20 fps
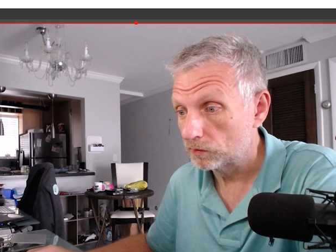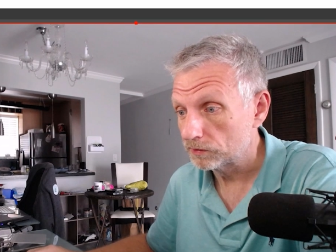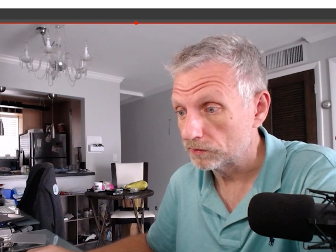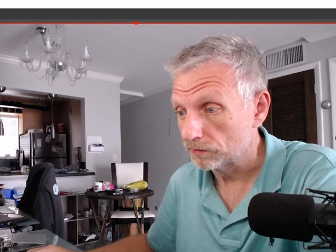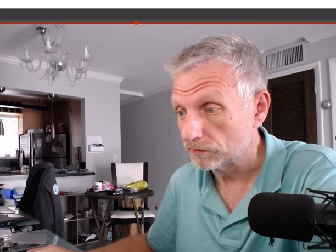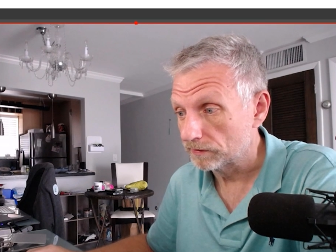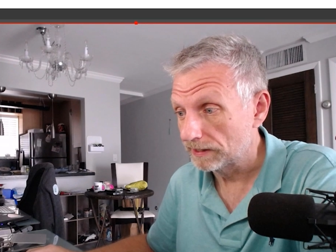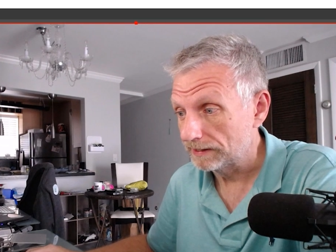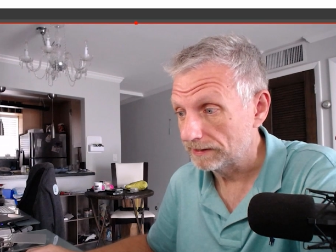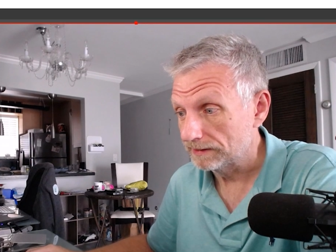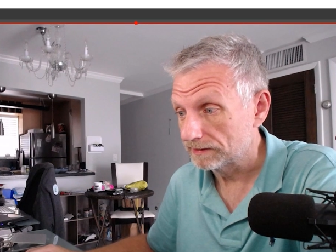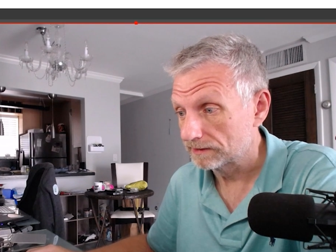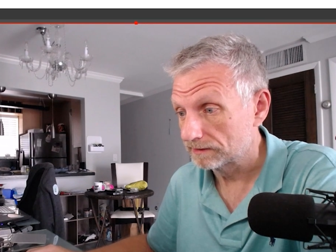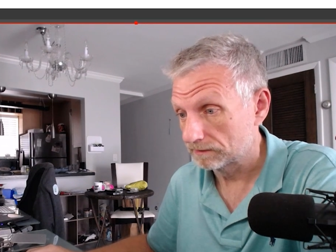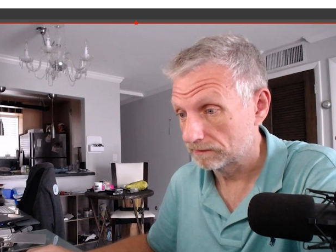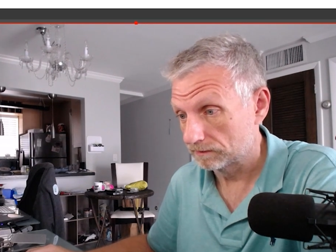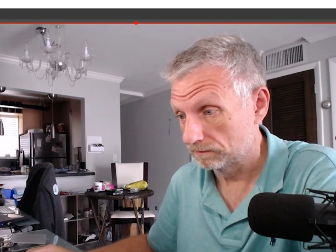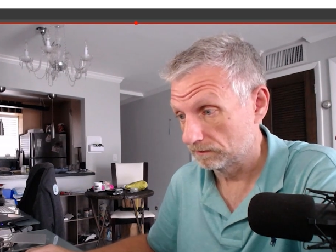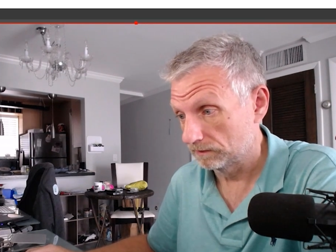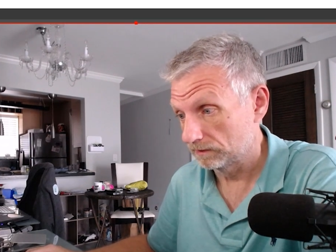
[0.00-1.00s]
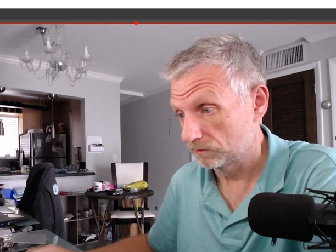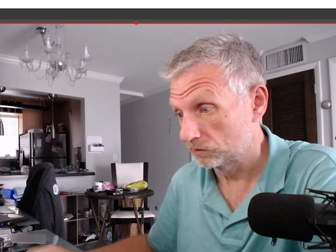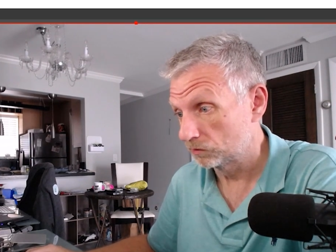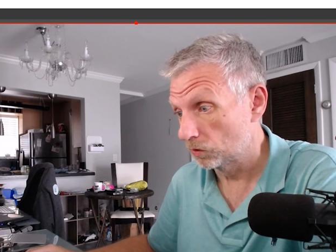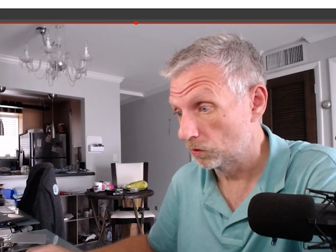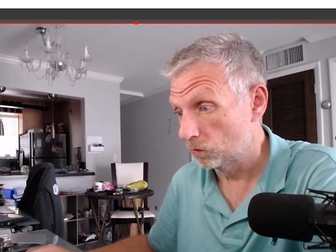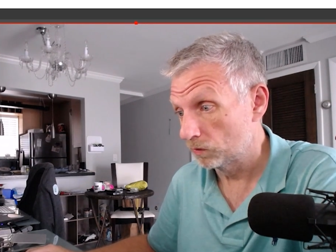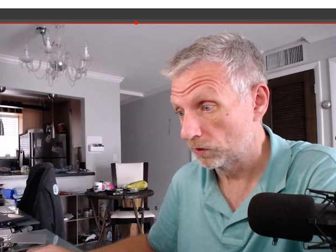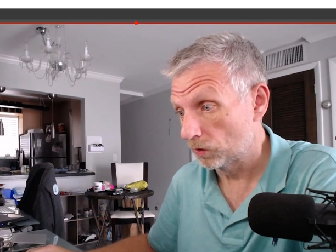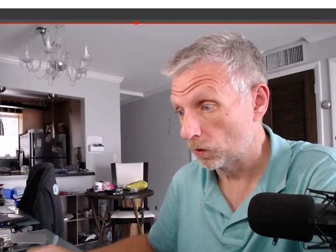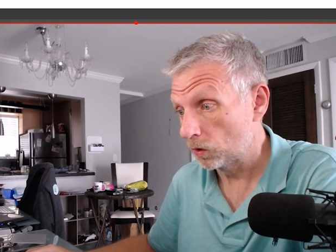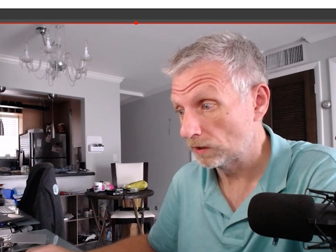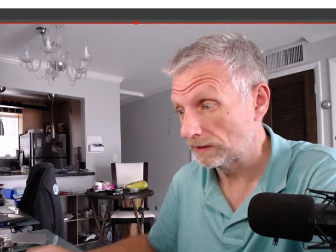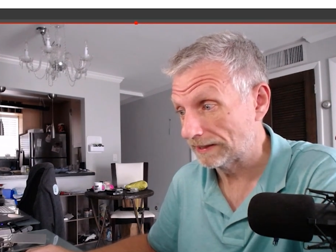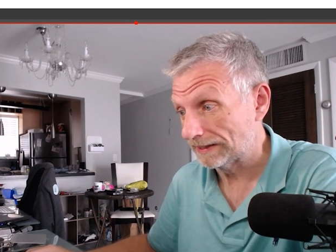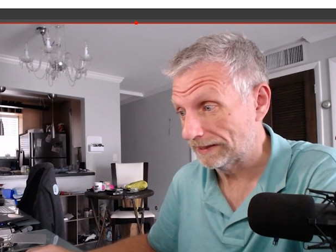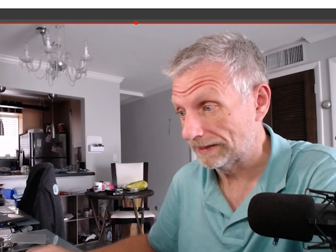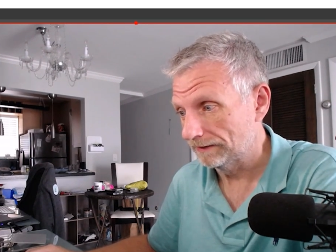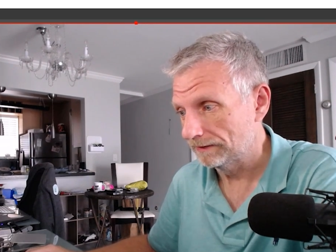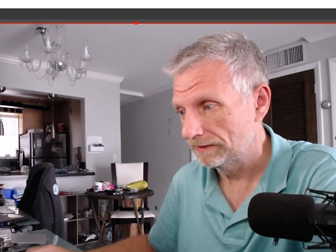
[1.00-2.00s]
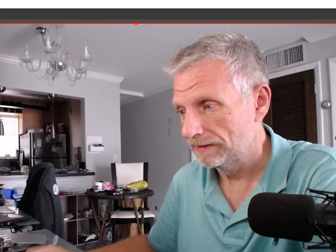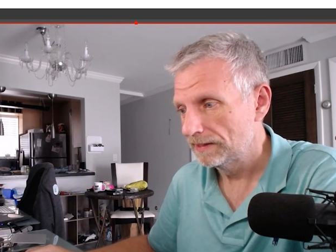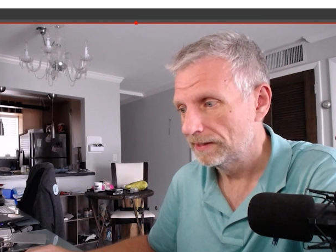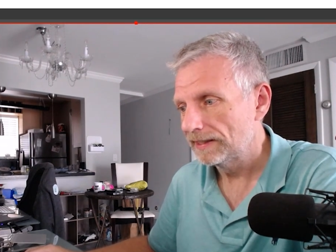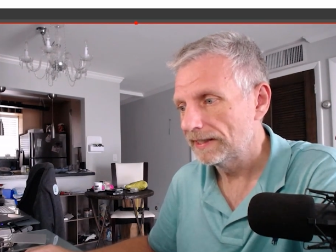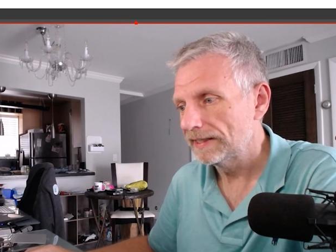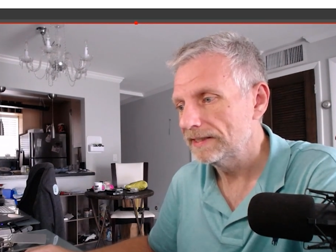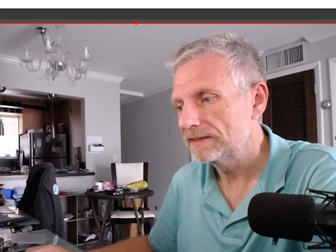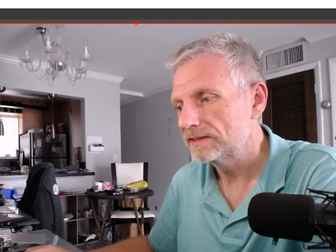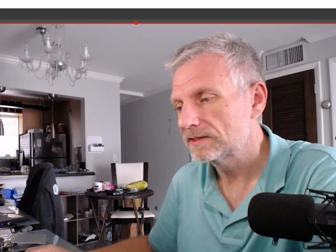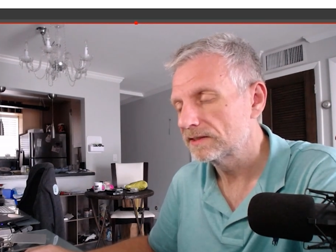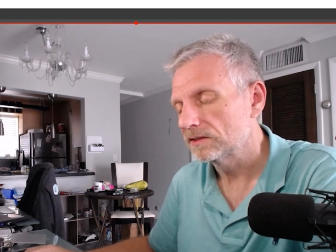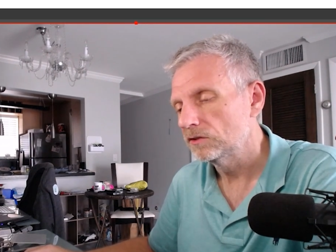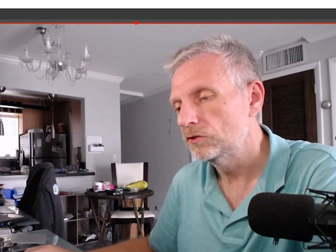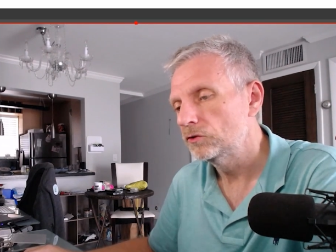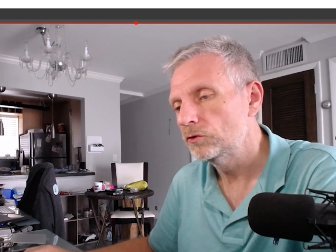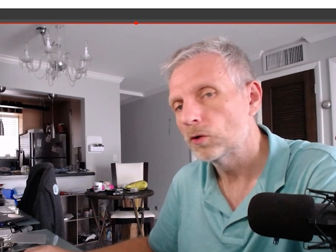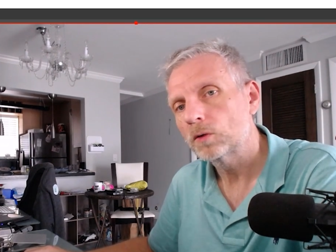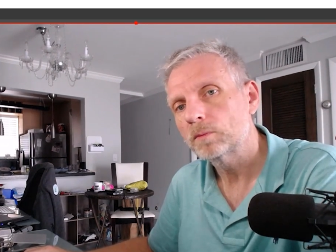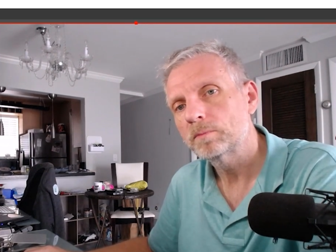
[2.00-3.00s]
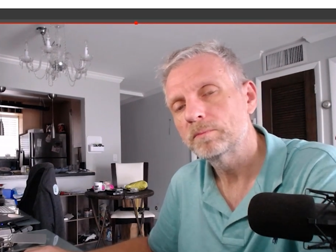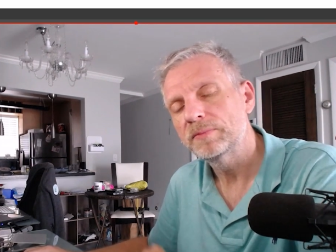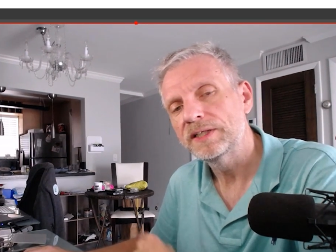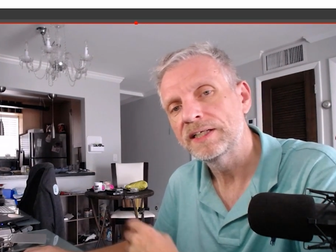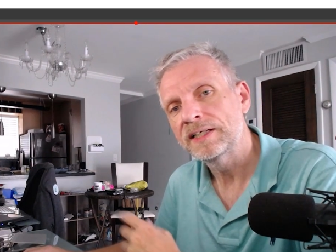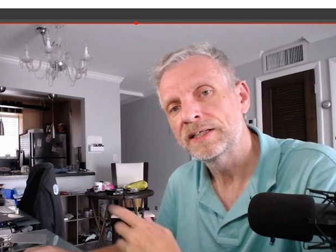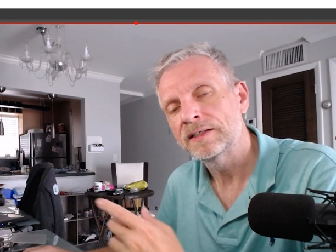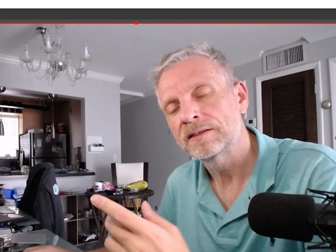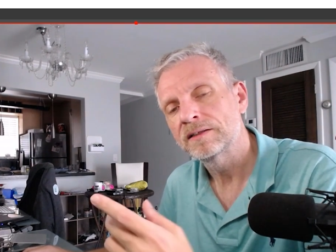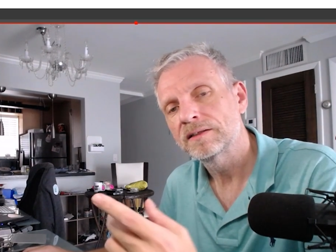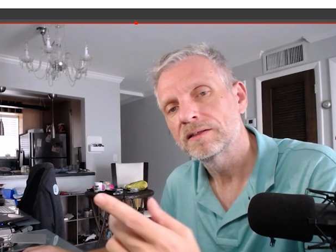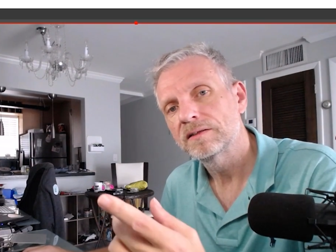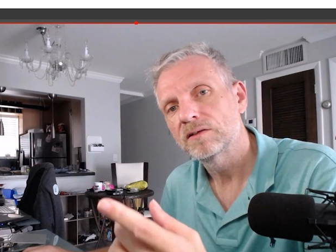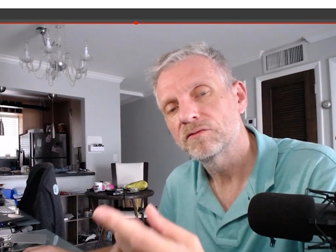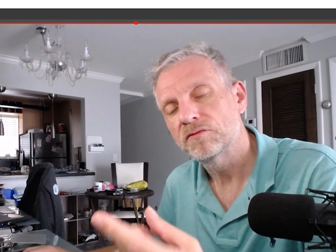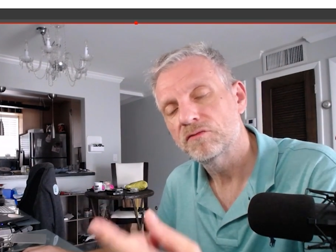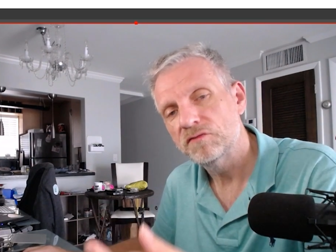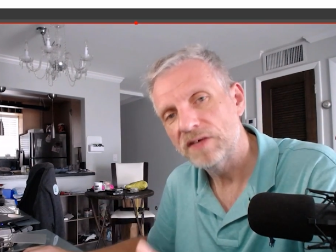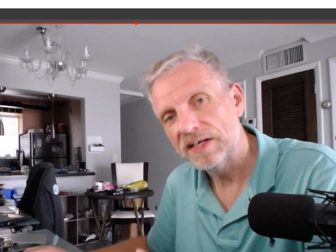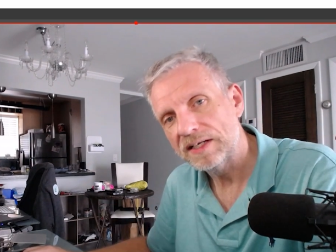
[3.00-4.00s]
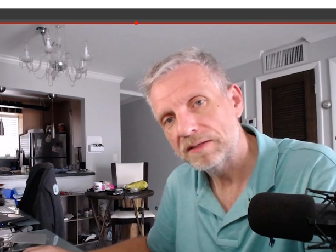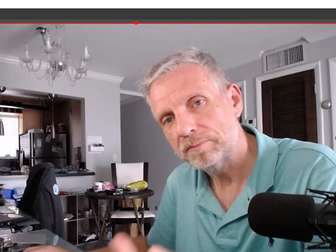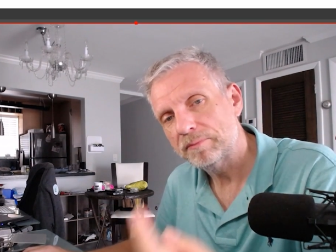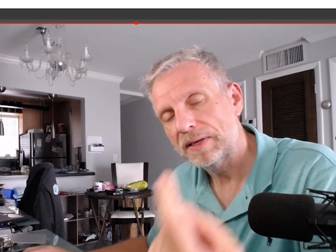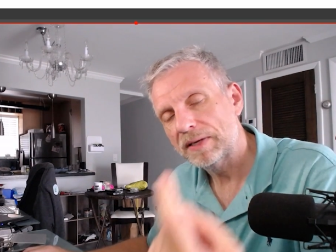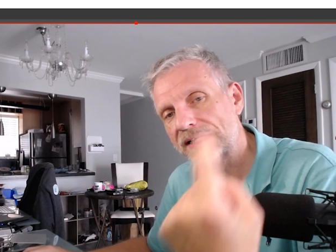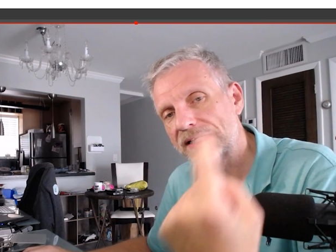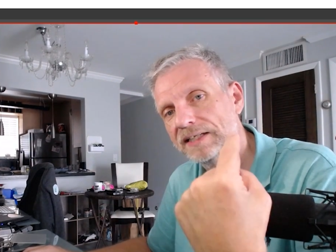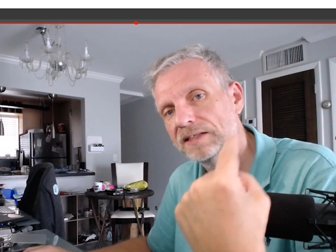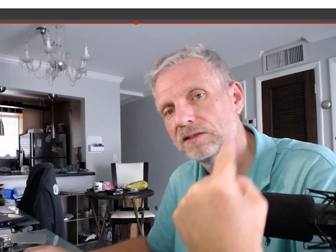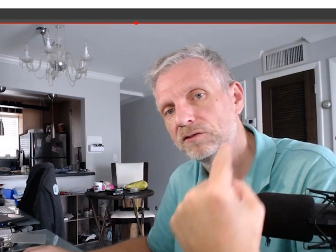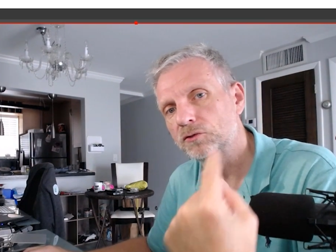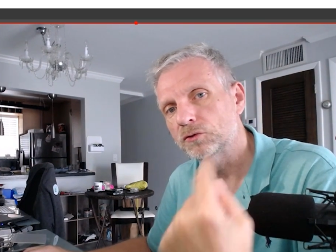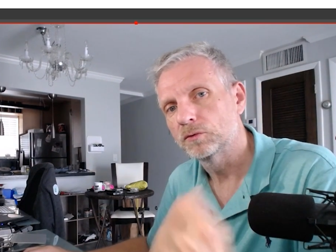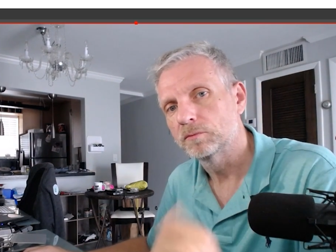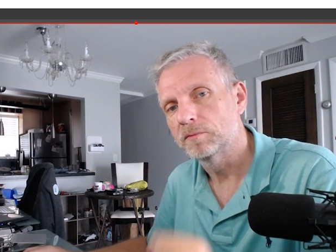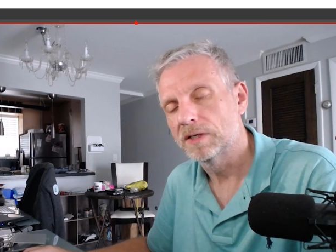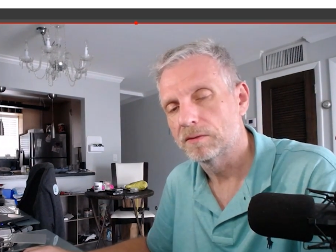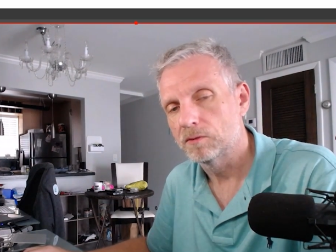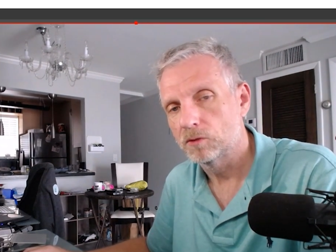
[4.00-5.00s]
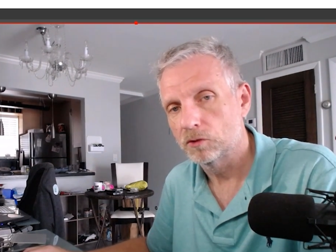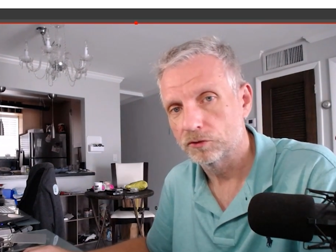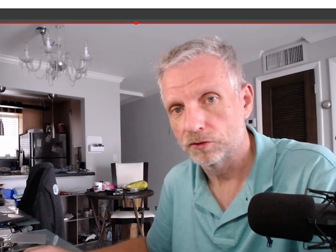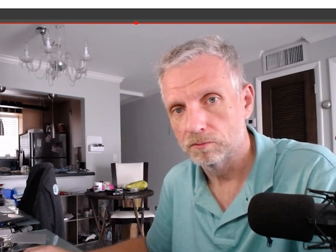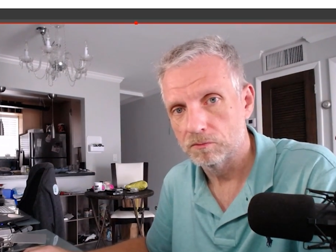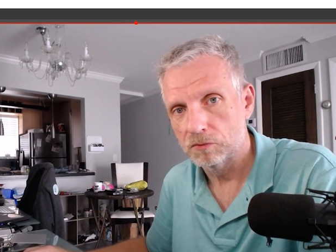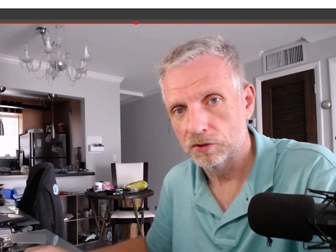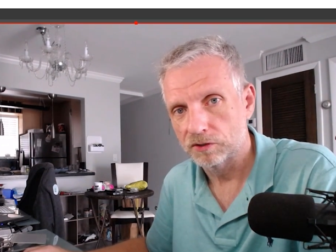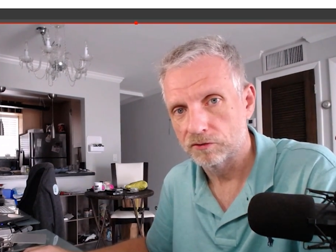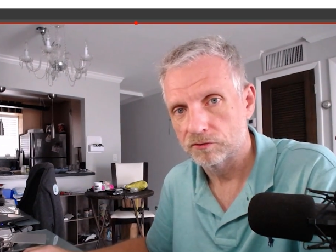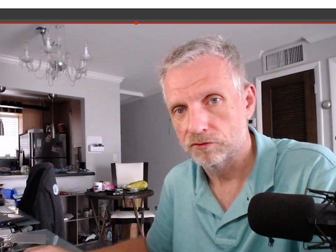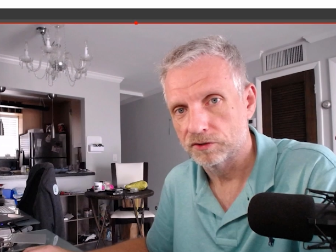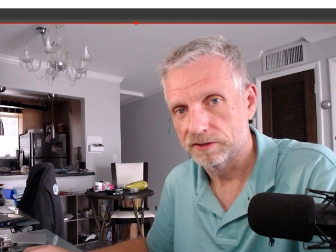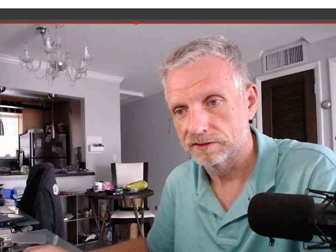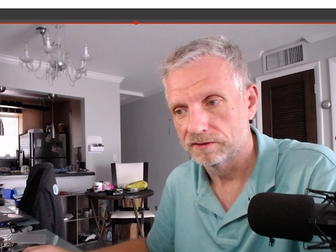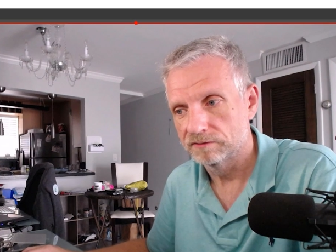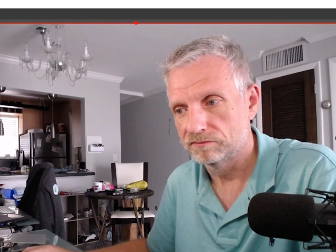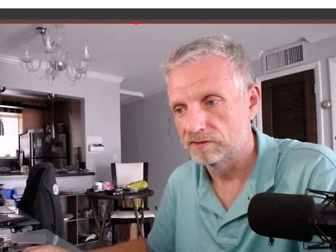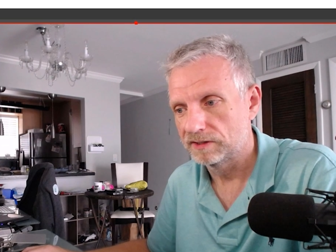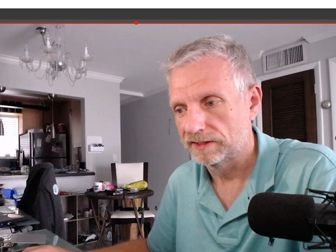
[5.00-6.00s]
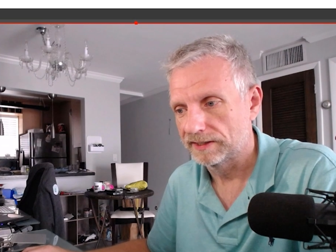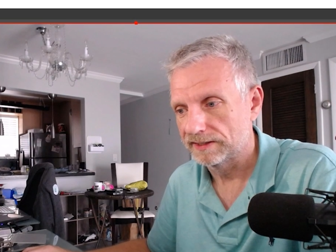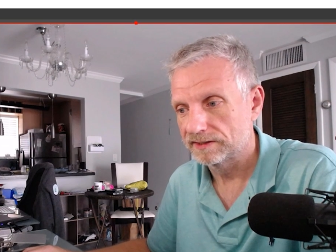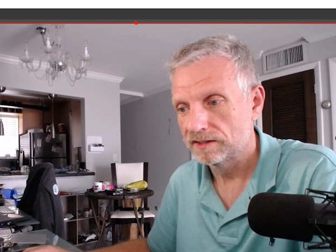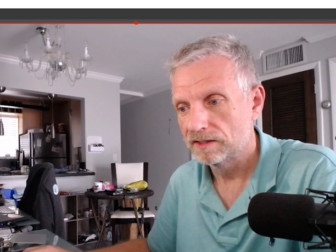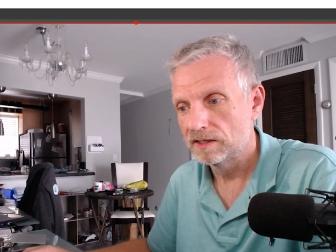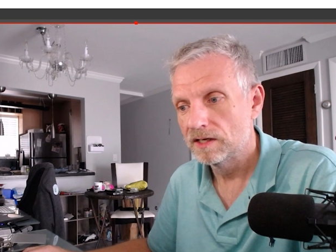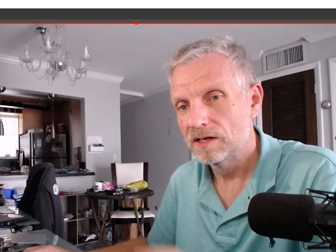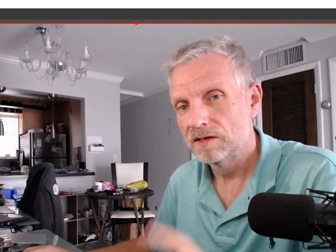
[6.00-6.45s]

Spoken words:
audio that is going on here is not being fed back into my audio monitoring device.